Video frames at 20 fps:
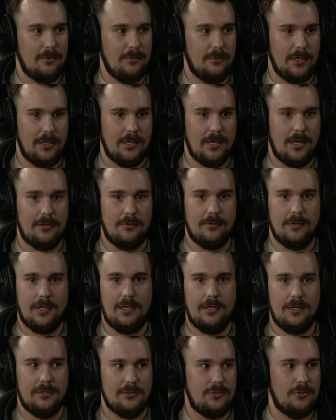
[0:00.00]
what God
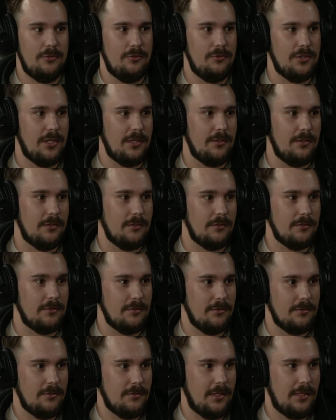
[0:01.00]
created as two
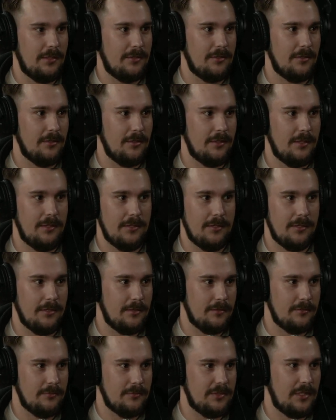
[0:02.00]
genders and turn it
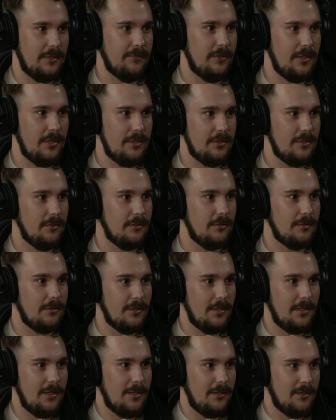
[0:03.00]
into 72
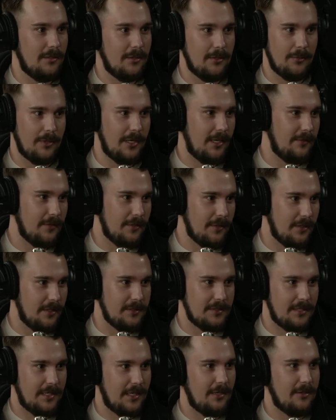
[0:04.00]
or whatever it
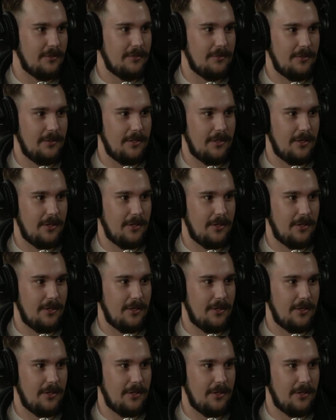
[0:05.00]
is now. No, know,